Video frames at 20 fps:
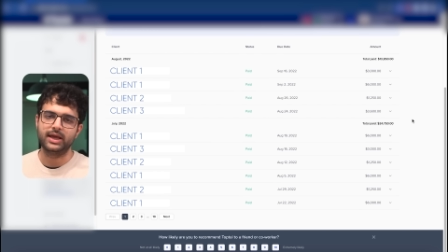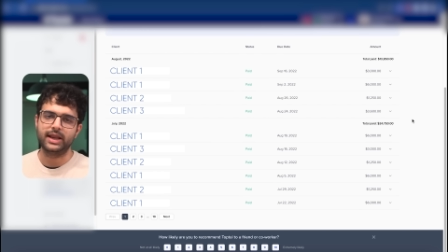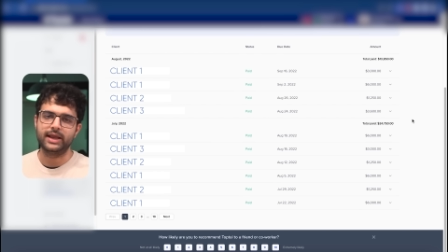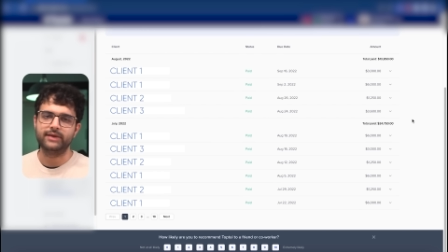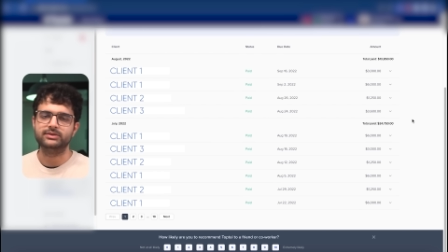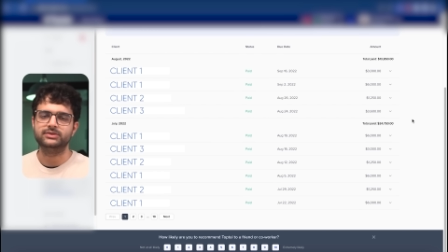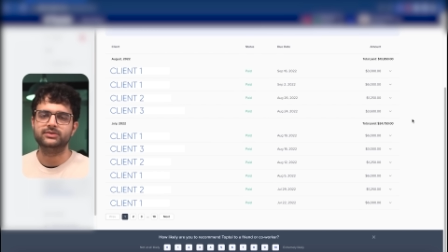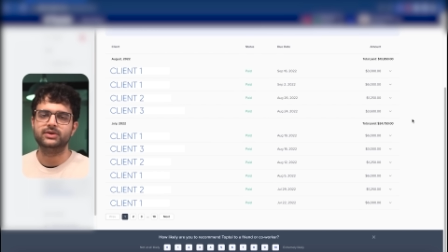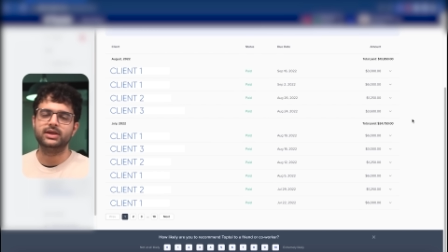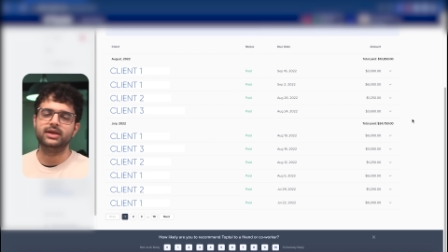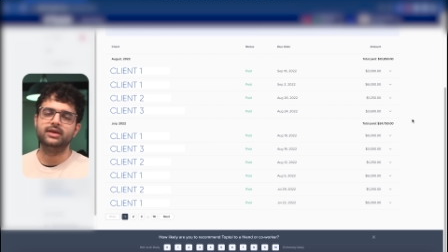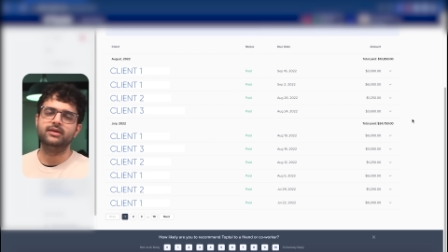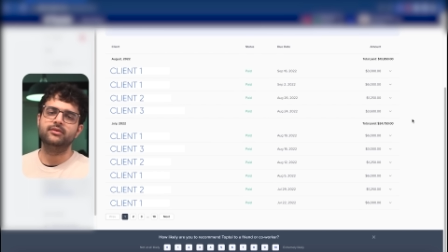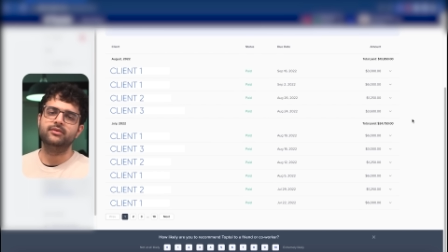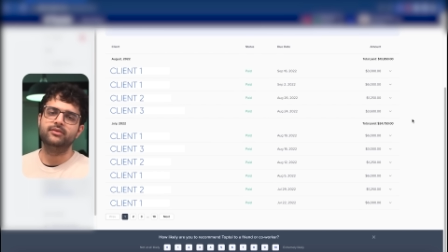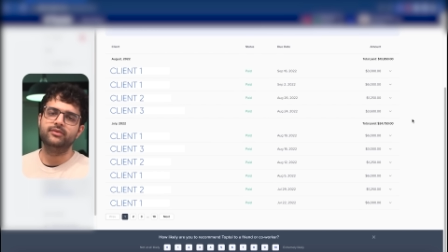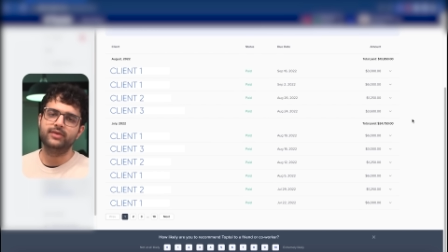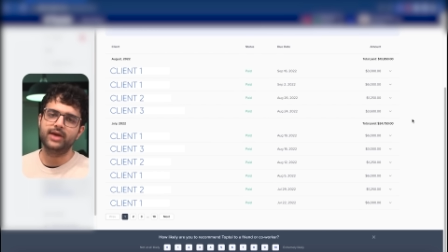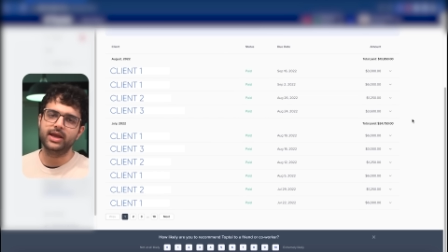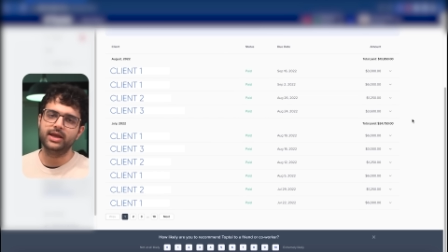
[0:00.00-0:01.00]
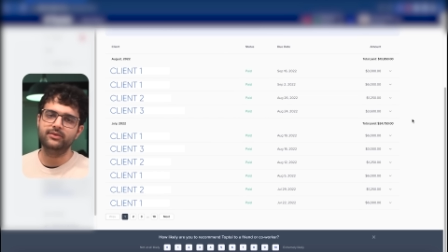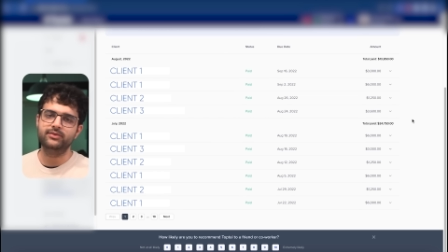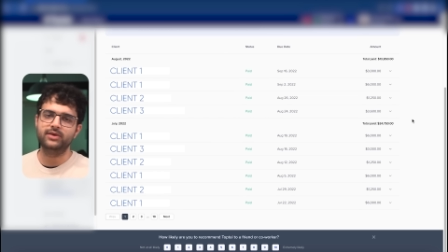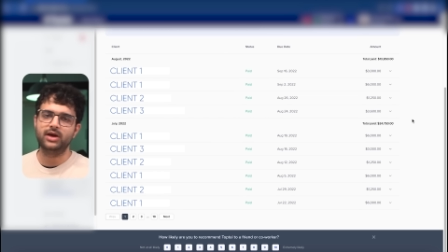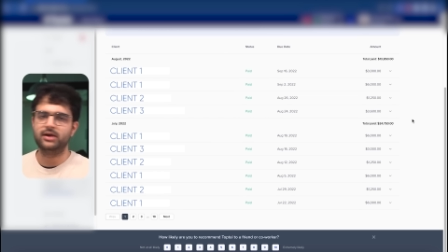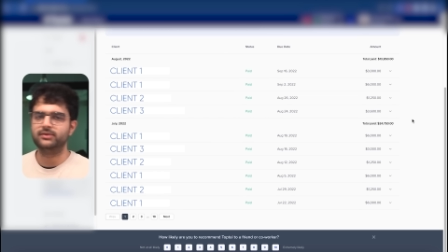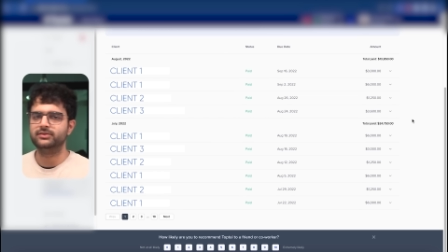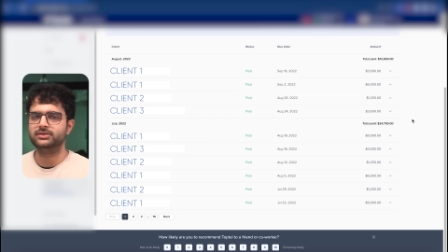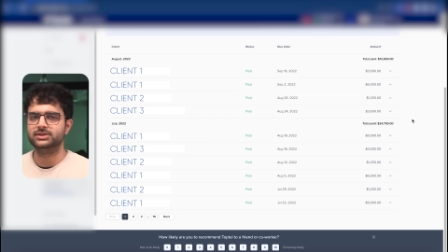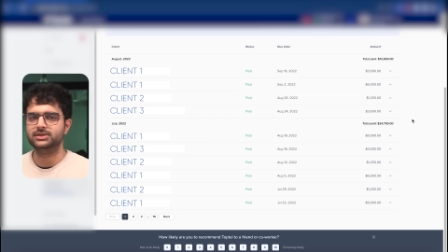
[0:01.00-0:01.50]
and I was working five
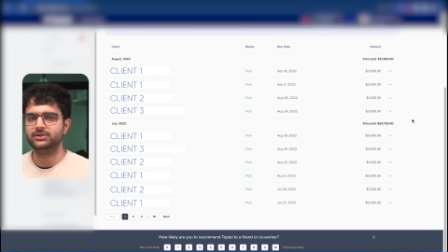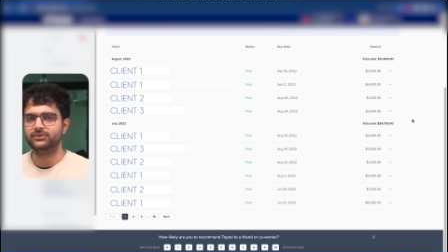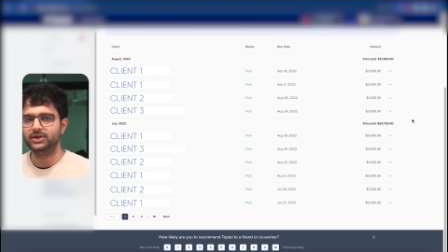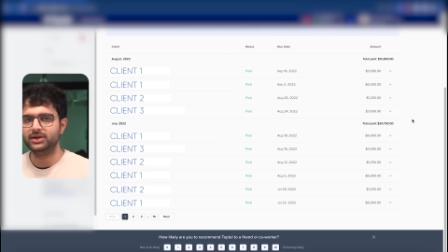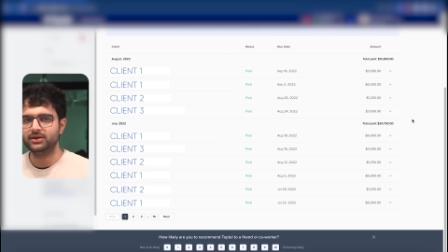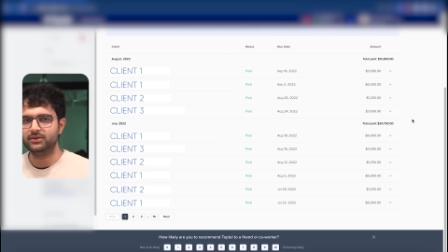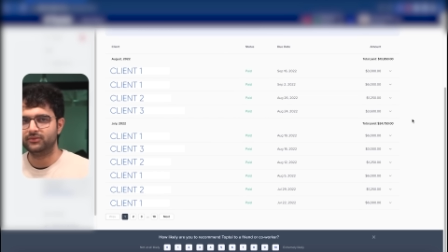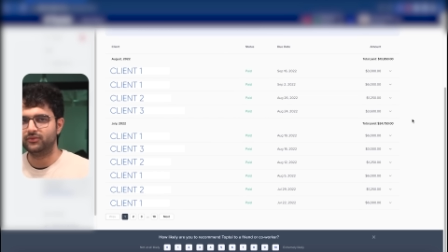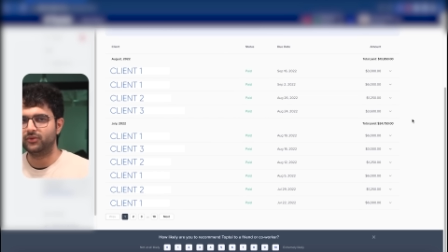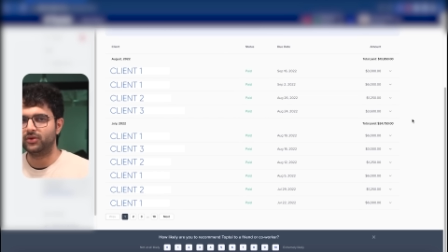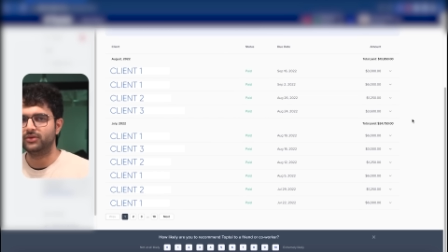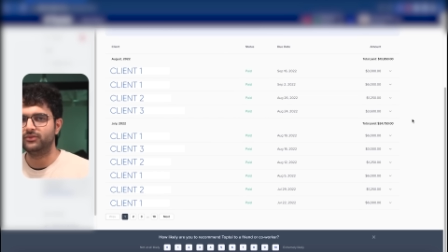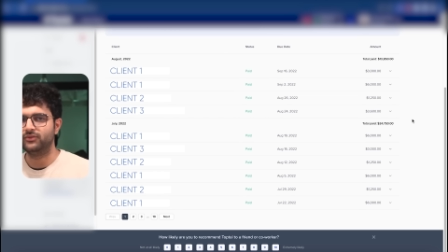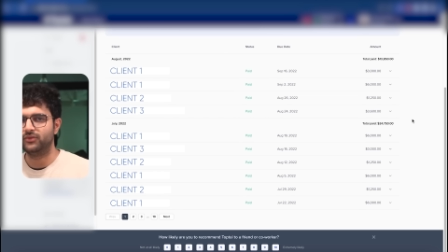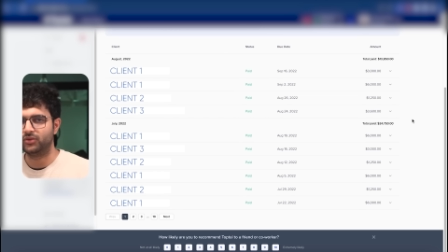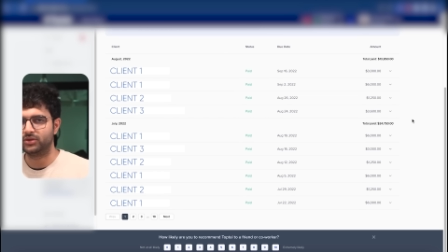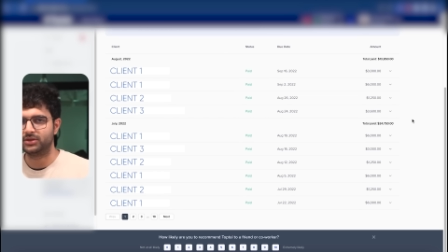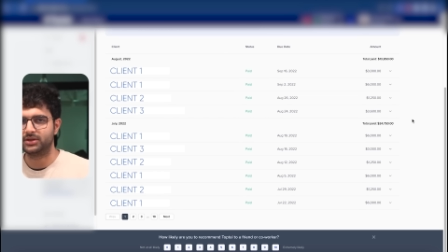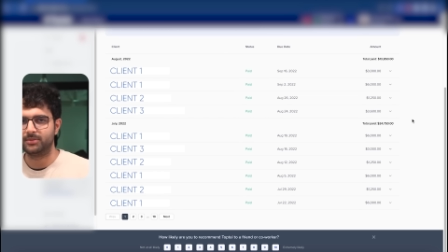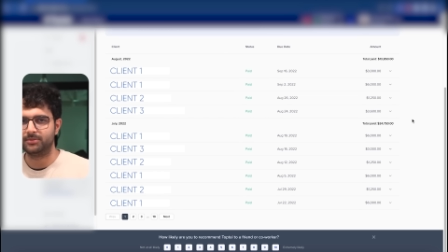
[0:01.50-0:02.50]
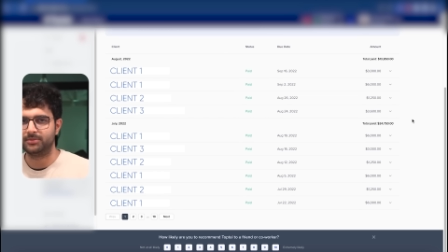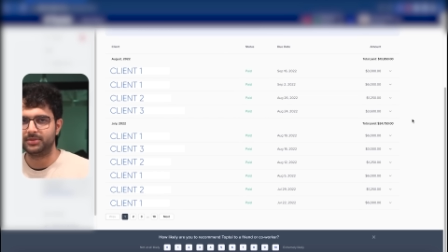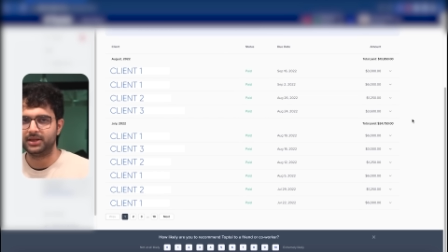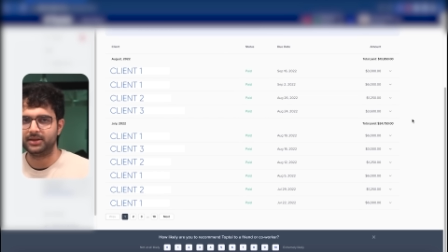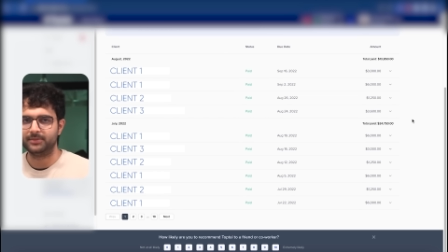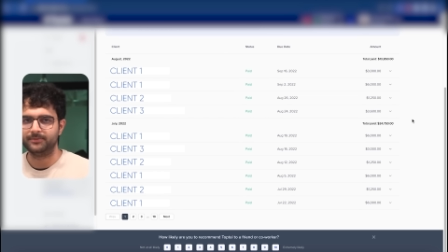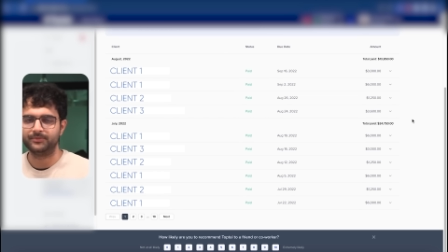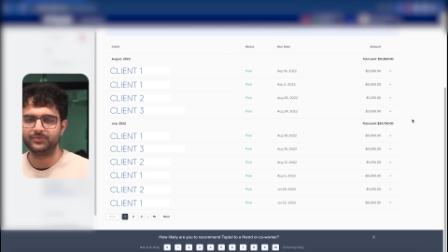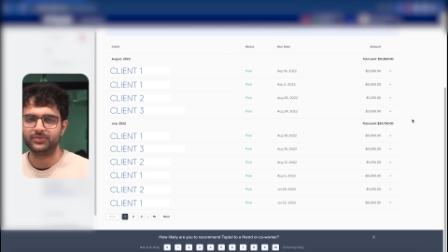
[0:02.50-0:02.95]
hours a week for a fourth company.